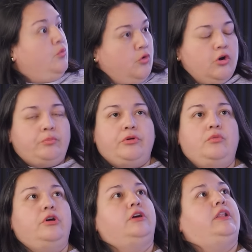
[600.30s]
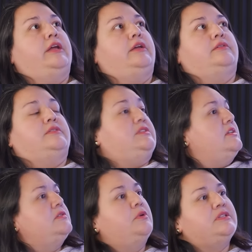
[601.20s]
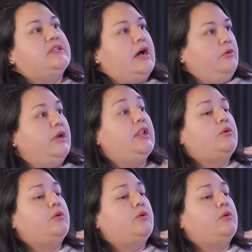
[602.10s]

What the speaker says: Corporate work, like 6 months out, right?